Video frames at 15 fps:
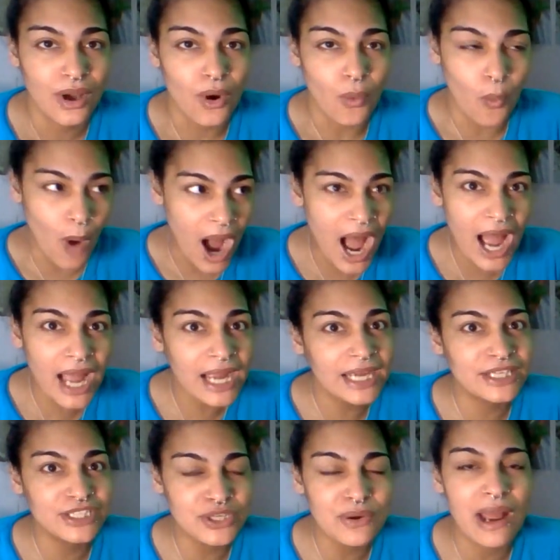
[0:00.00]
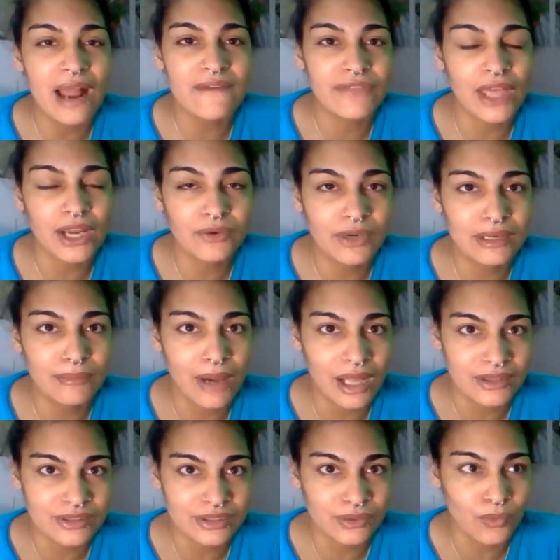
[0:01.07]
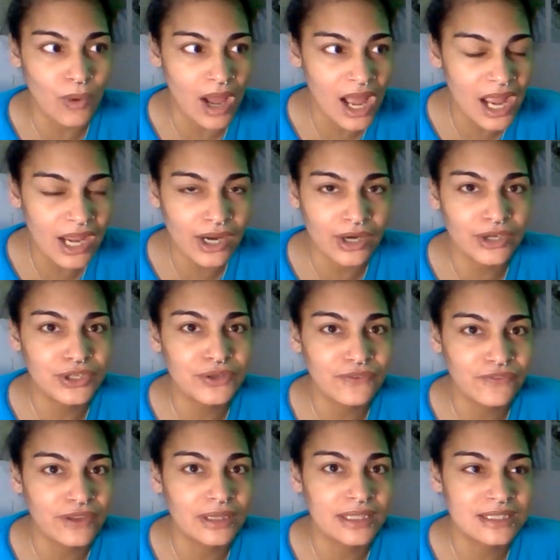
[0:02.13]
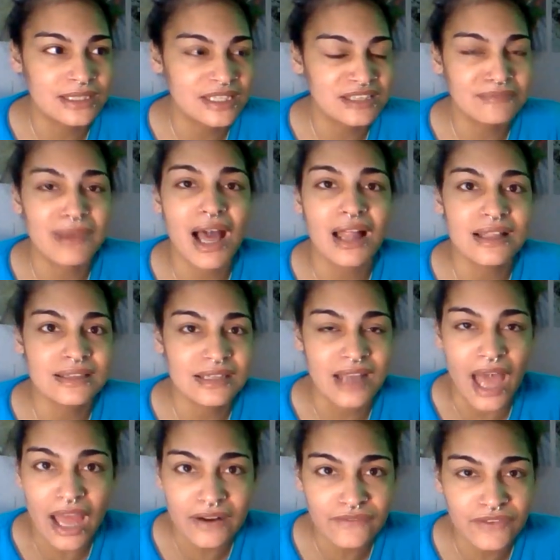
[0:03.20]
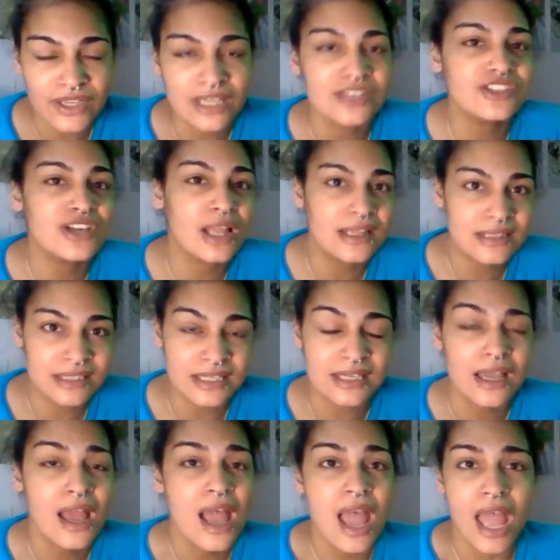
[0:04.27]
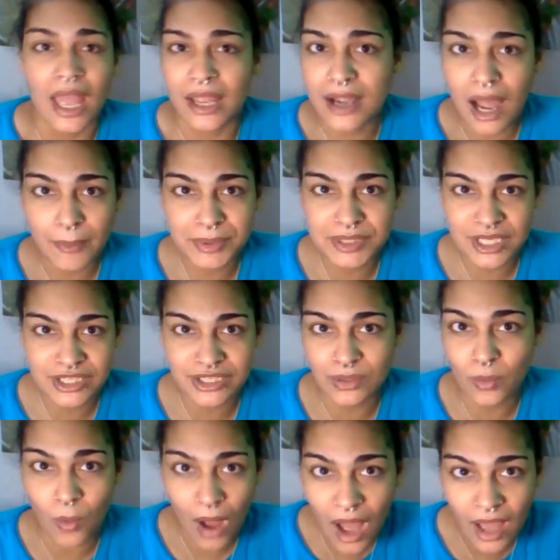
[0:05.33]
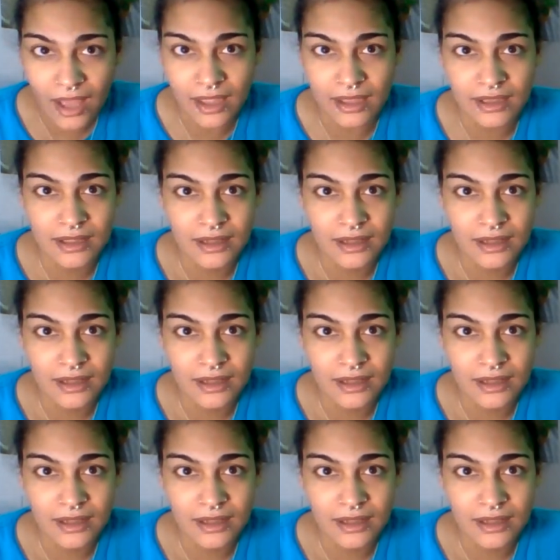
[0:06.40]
Why do you have that green monster? Why are you feeling such malice and envy and jealousy and competition? Why?